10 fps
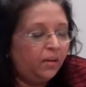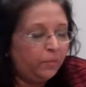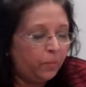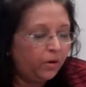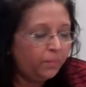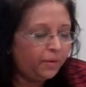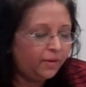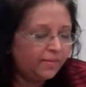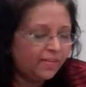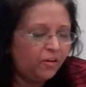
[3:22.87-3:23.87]
department
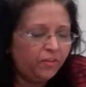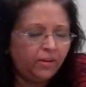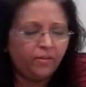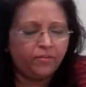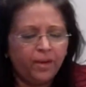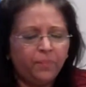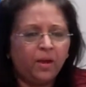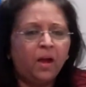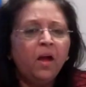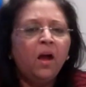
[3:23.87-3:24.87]
in Saudi Arabia,